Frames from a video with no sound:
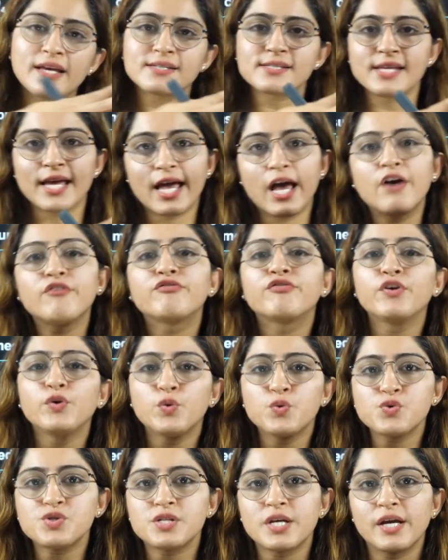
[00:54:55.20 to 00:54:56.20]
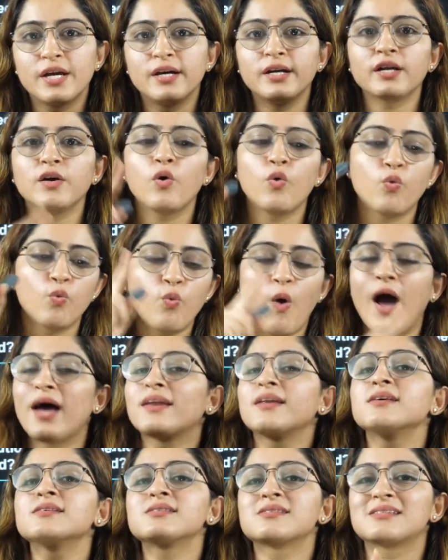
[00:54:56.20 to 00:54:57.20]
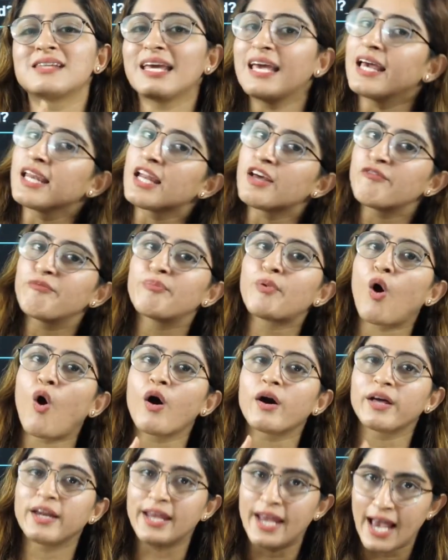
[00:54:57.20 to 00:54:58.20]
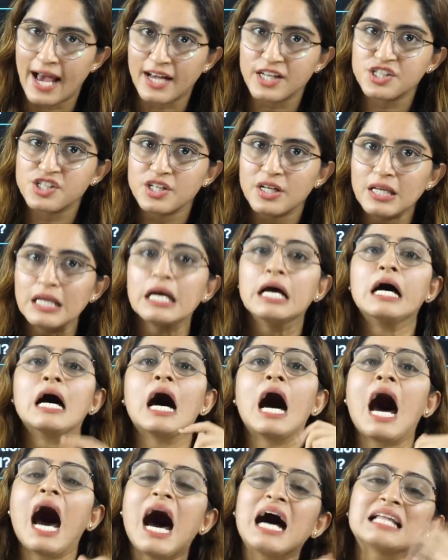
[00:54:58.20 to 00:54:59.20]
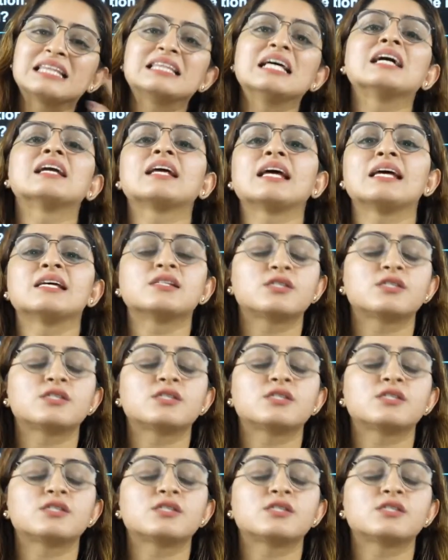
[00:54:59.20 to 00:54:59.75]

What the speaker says: they have fused here. One is DNF block reaction. Other is